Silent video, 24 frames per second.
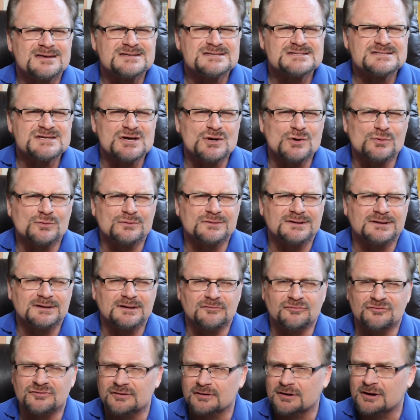So
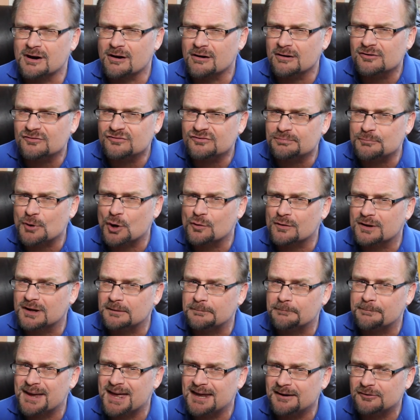if cigar smoke
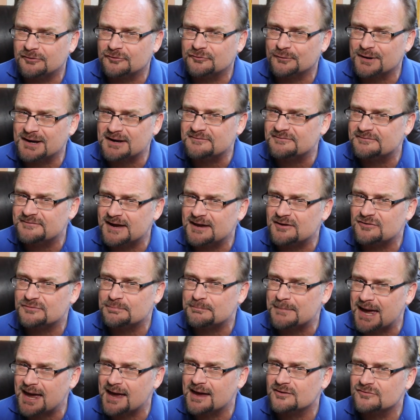can penetrate
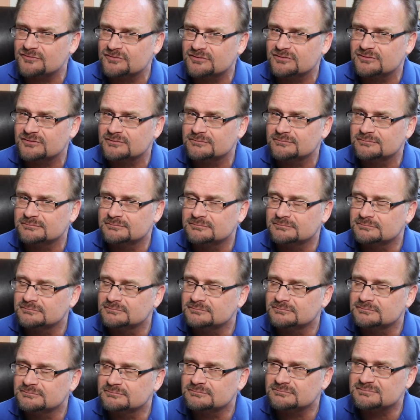face masks,
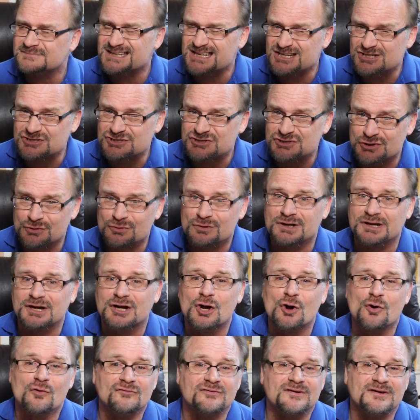then surely
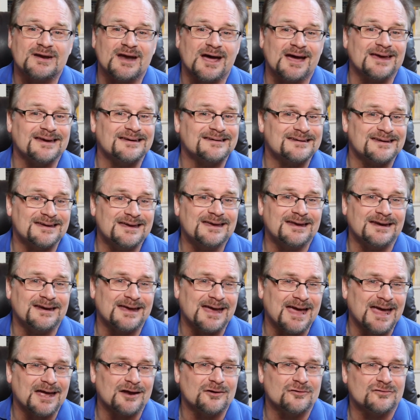COVID-19
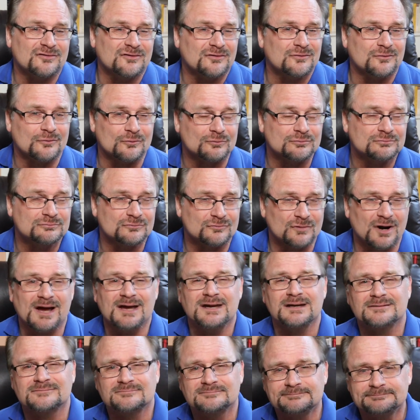can too,
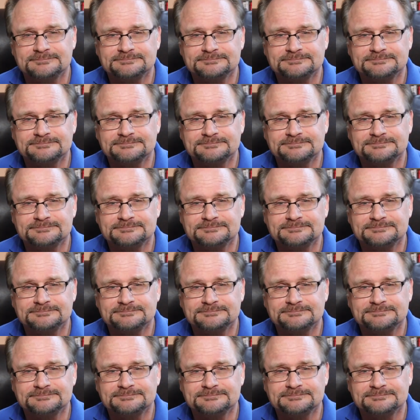right?